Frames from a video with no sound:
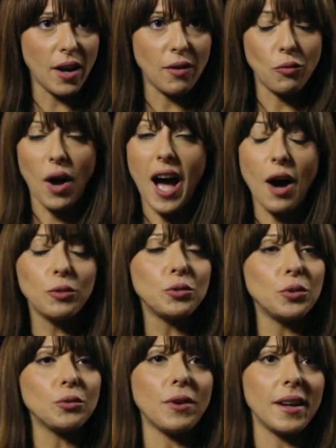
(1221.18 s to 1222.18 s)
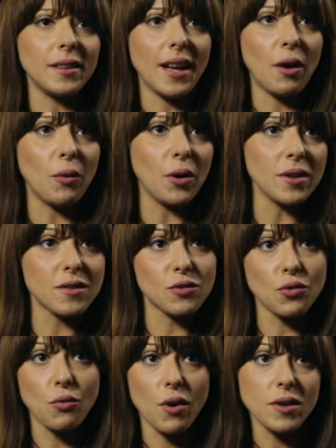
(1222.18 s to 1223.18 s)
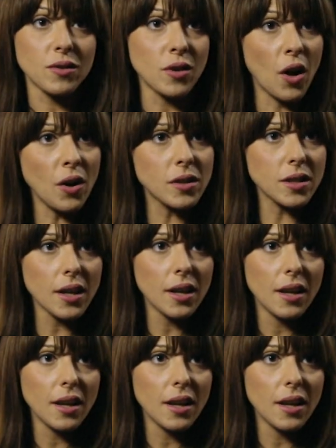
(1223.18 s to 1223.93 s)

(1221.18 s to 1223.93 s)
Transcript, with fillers: and how do you find out what is true, what is not?